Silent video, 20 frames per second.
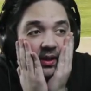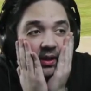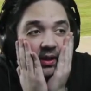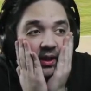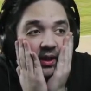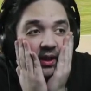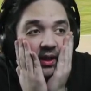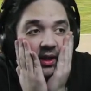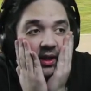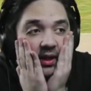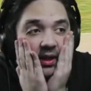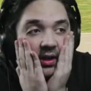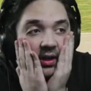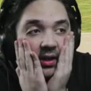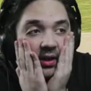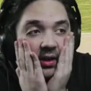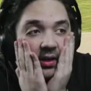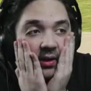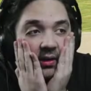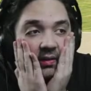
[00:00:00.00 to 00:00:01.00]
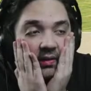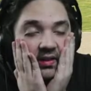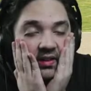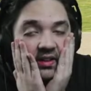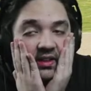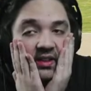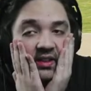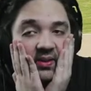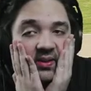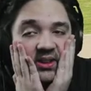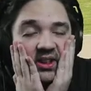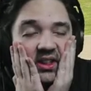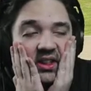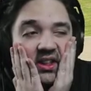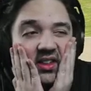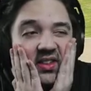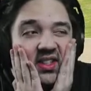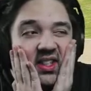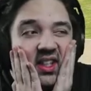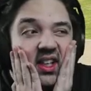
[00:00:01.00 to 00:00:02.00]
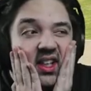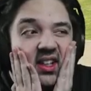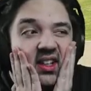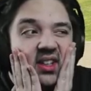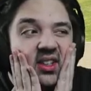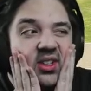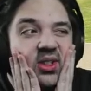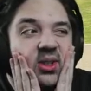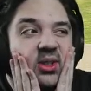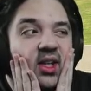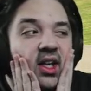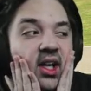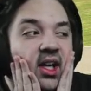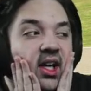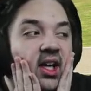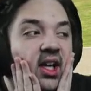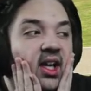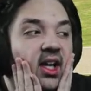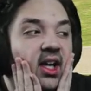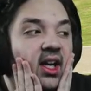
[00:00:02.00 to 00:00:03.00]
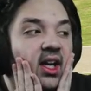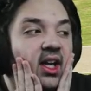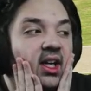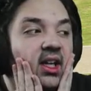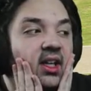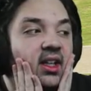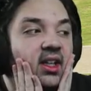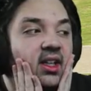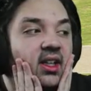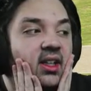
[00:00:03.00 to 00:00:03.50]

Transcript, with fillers: Oh, it's because I was on the other side of the track.